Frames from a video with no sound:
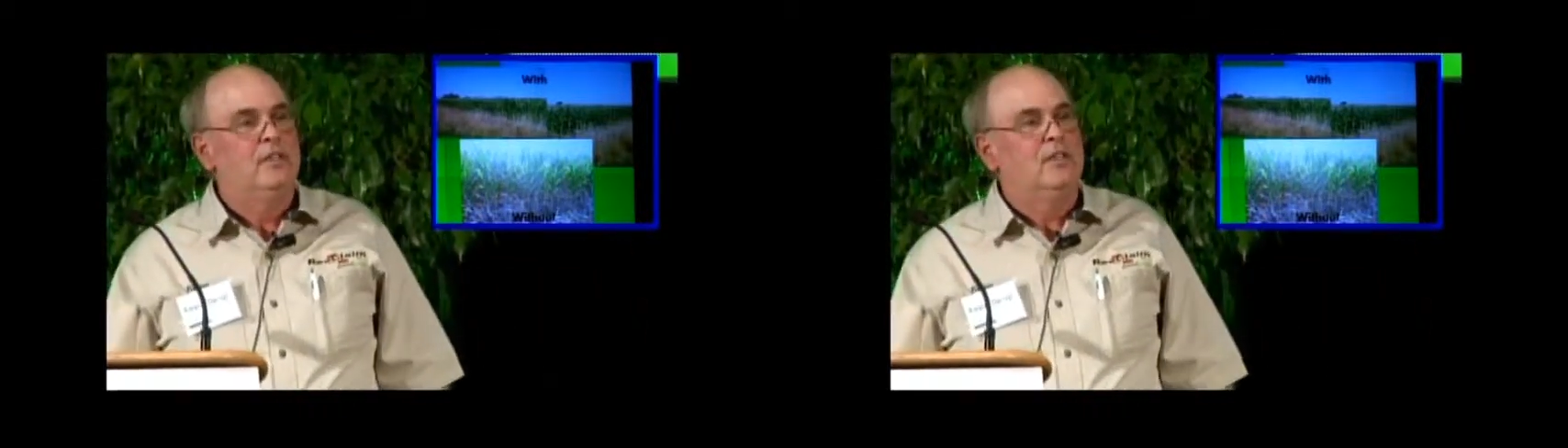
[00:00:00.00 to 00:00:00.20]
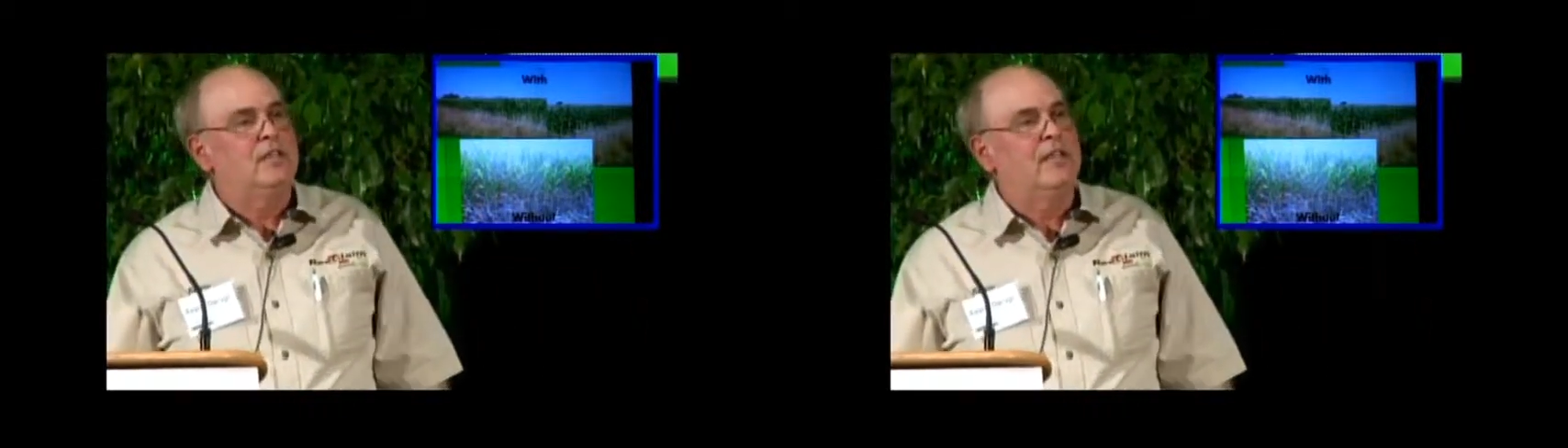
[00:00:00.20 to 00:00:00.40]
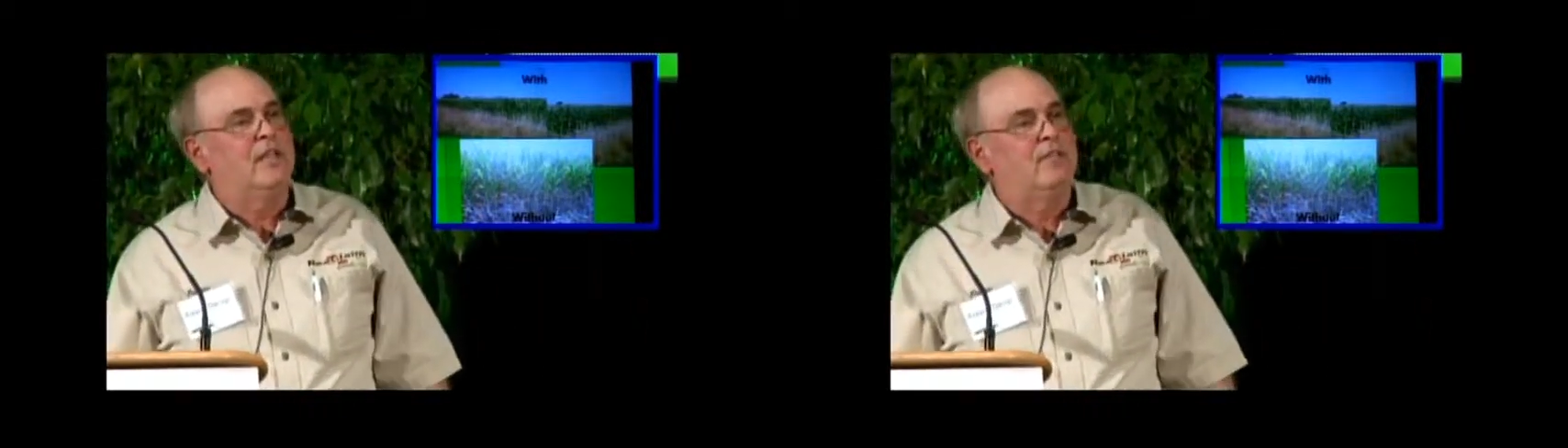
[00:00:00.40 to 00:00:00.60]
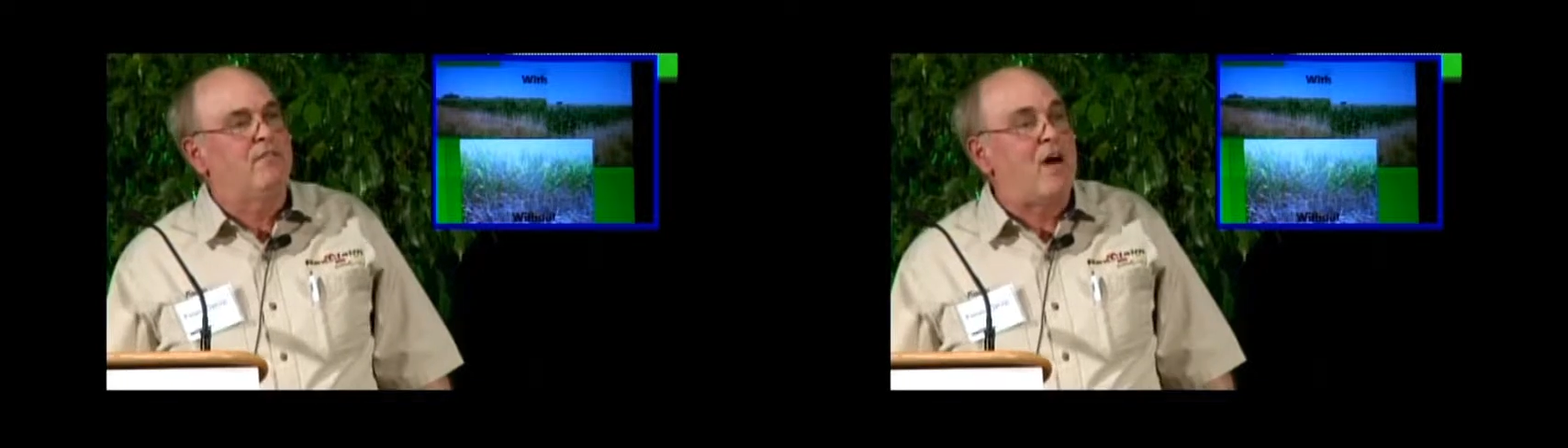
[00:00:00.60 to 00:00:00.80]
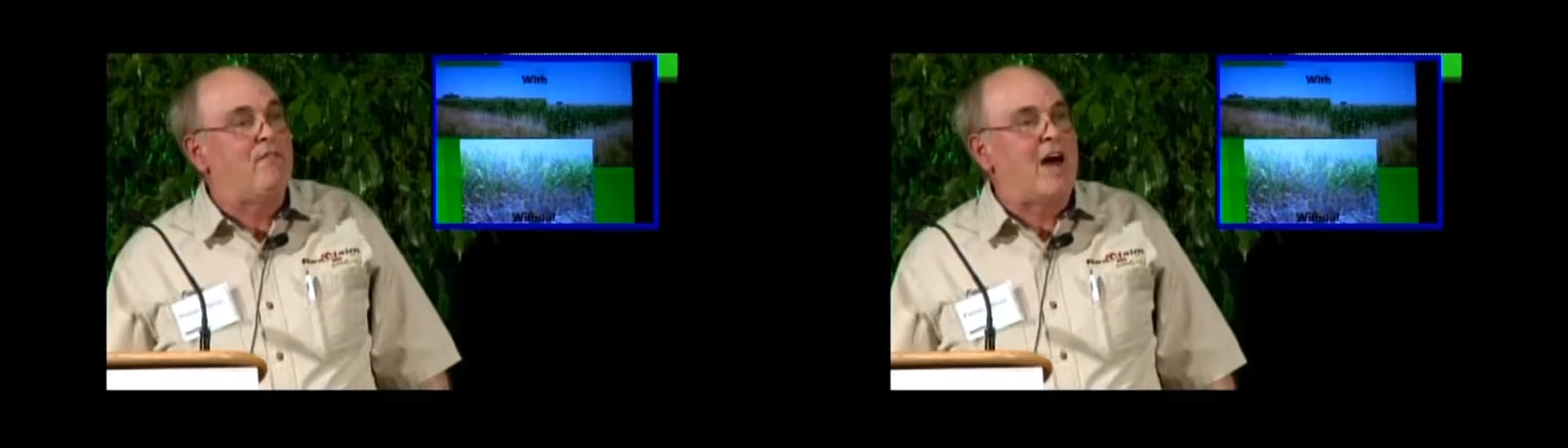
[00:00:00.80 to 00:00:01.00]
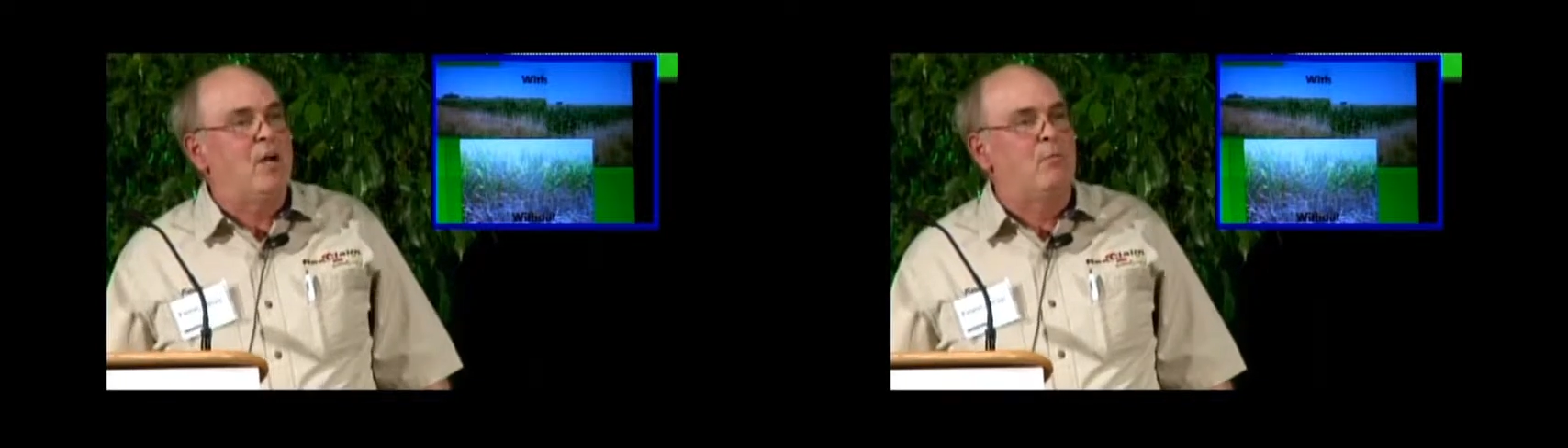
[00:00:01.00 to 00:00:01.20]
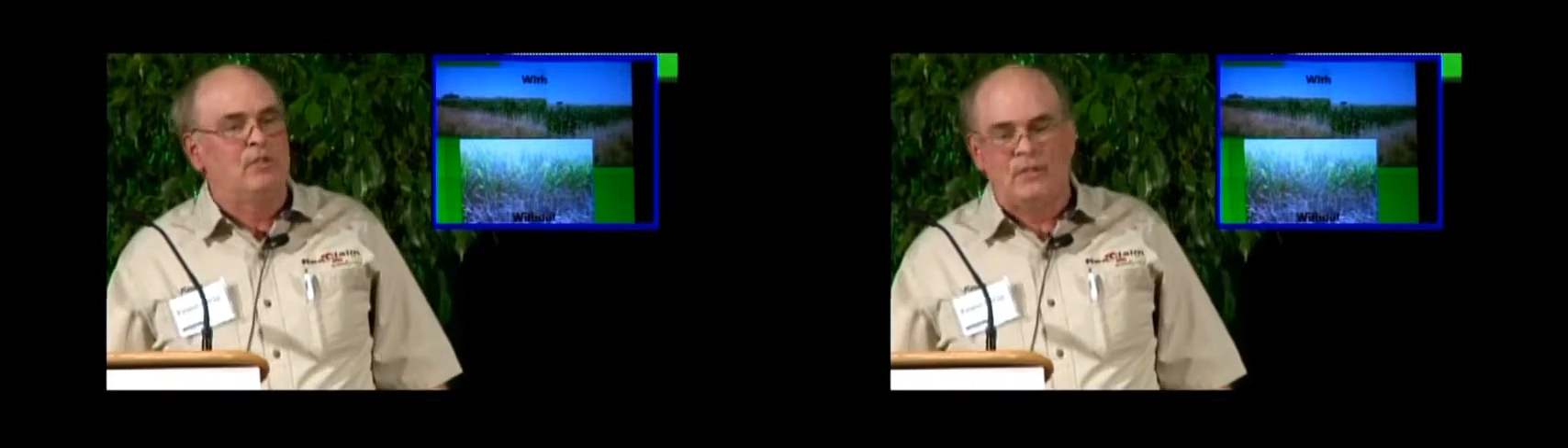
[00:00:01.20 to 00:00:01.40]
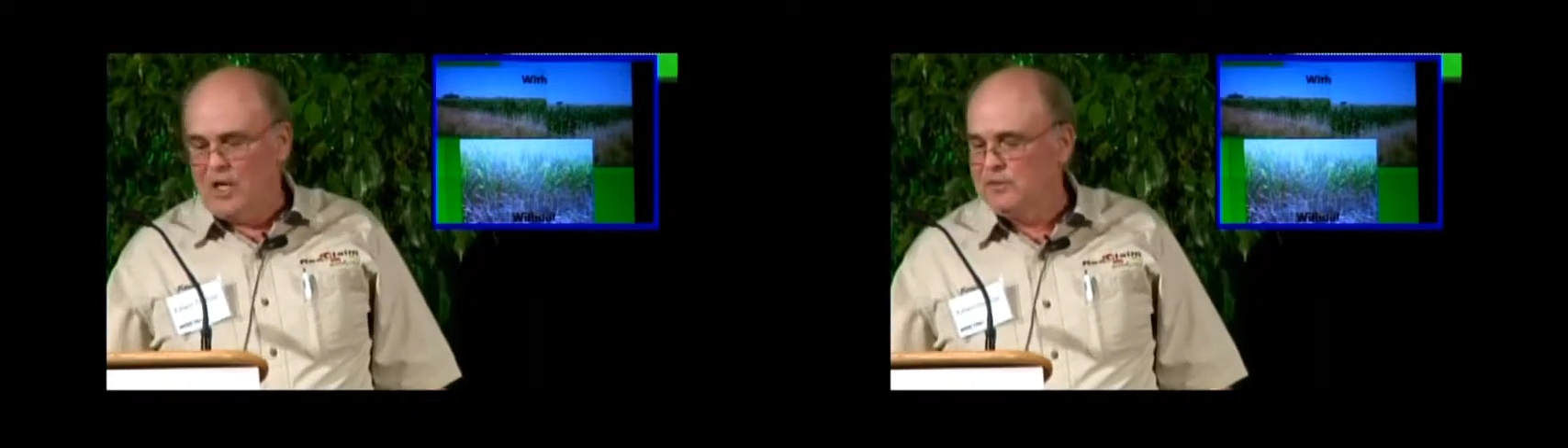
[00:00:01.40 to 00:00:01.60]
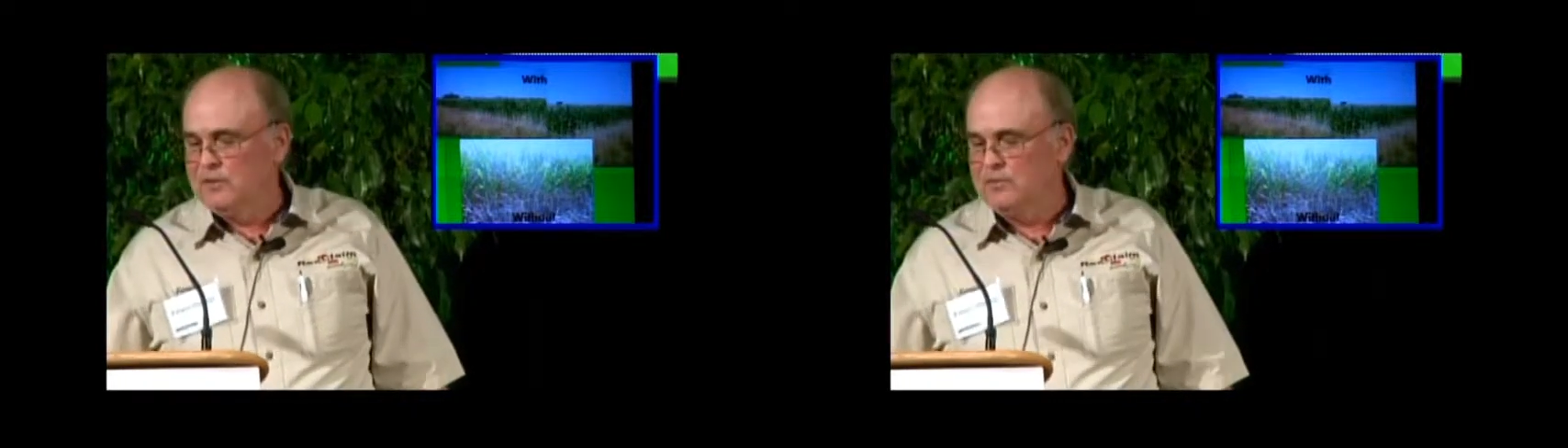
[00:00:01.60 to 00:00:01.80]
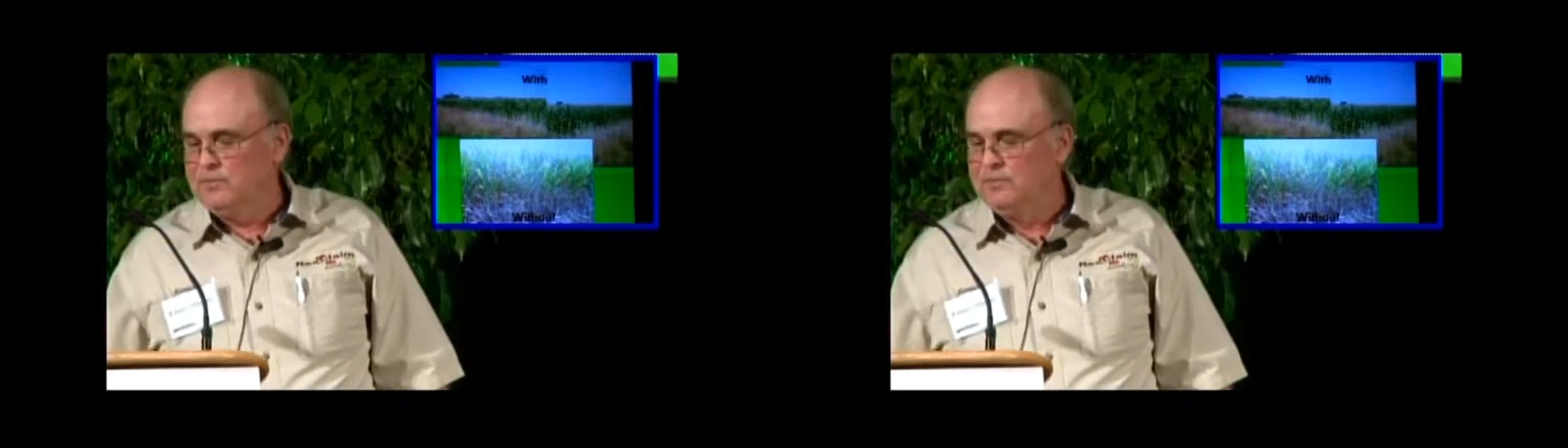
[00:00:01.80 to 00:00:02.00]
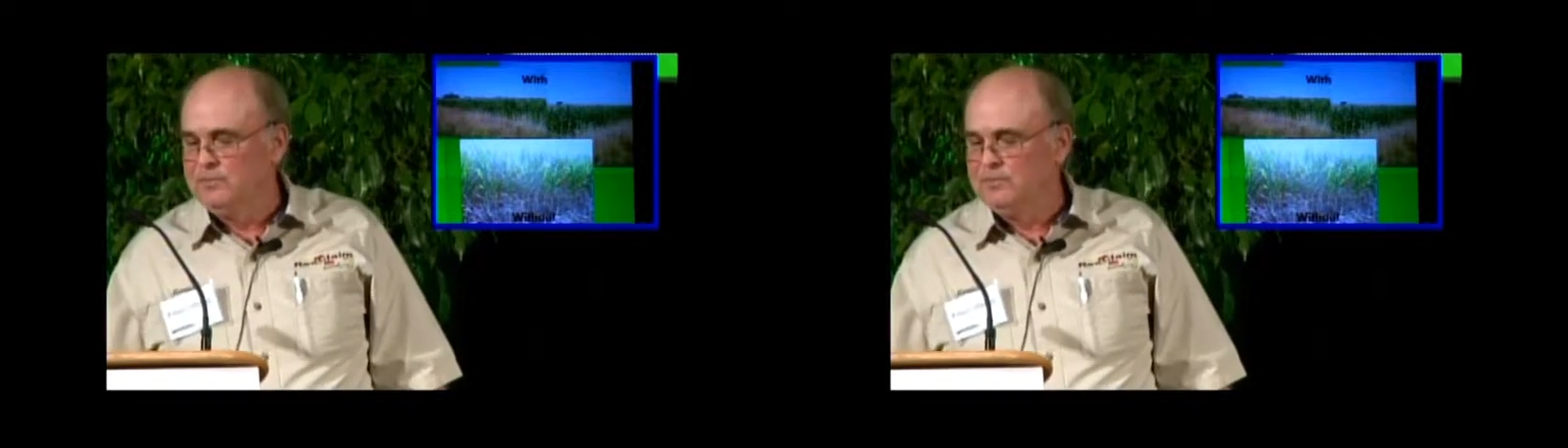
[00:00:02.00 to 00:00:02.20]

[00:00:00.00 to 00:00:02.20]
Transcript: you see a viable tassel.